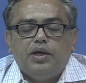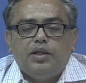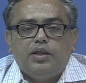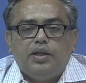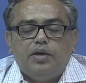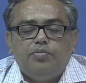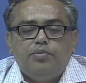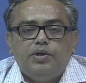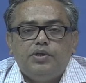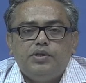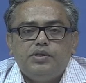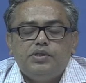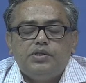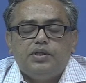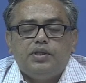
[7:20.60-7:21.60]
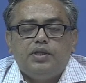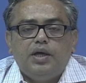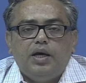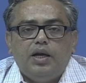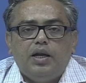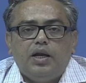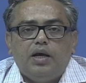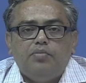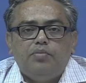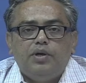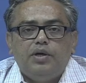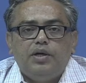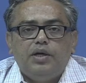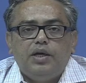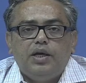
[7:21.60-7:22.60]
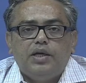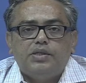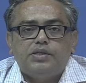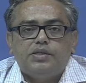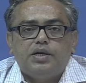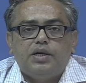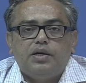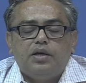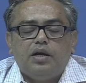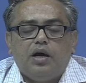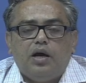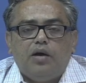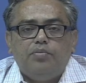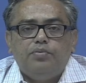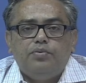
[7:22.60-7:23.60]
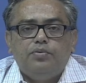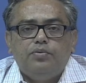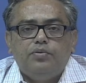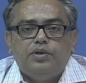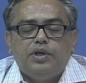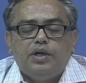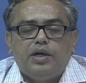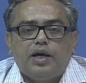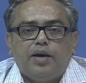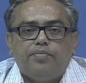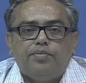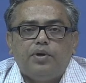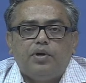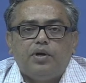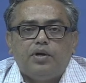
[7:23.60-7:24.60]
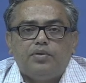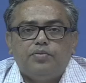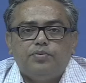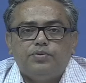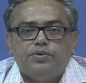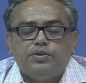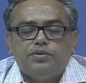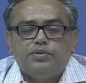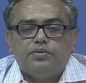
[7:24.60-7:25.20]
That means, their liability extend up to their capital contribution.